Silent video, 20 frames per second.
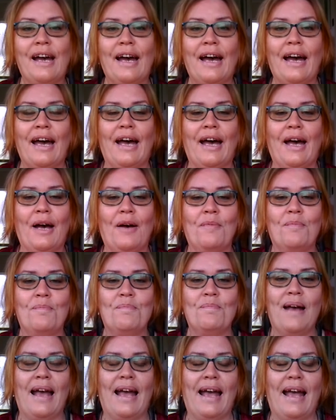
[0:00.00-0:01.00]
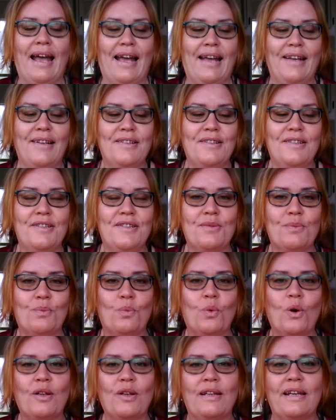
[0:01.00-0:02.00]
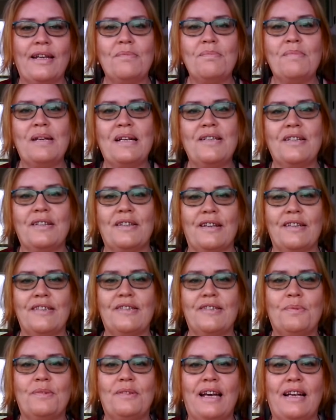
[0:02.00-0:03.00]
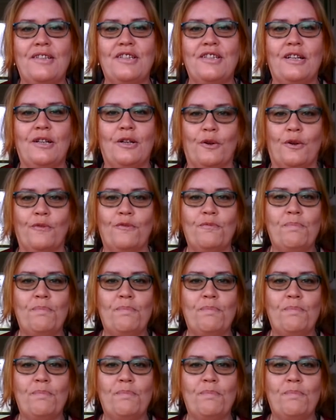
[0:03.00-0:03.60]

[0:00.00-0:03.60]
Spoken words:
And what led me to this was actually a lot of